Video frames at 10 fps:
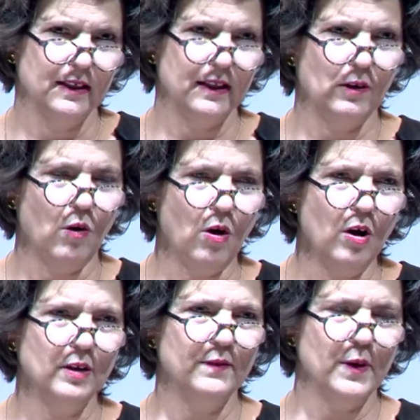That
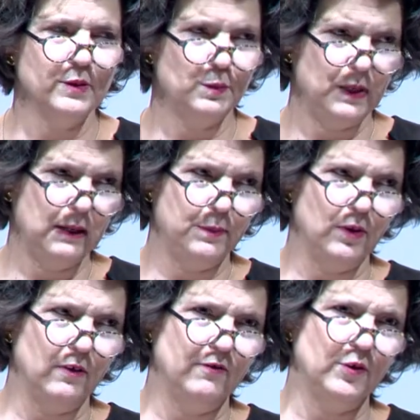all of those
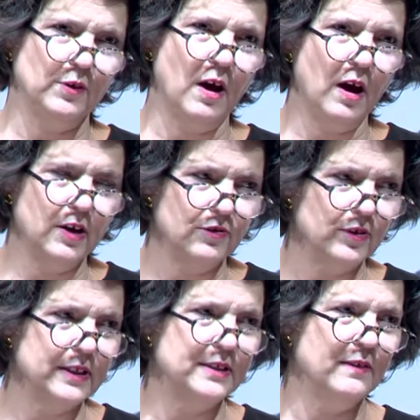people for hundreds